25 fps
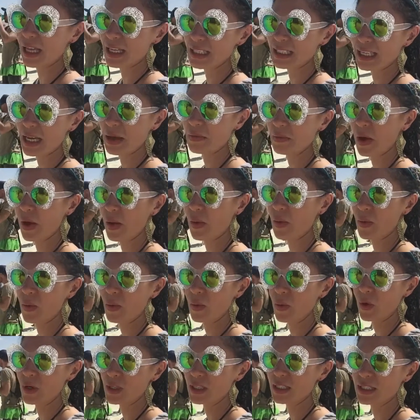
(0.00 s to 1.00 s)
last time I
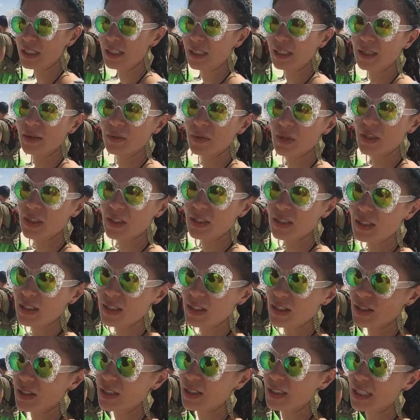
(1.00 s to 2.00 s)
was here was
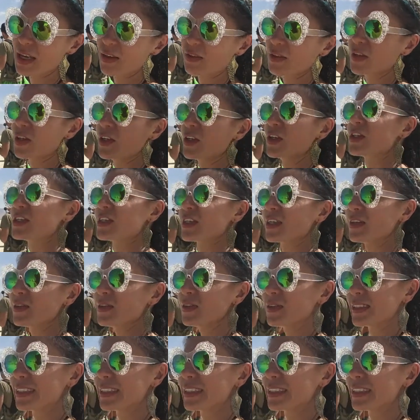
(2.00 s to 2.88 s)
7 years ago.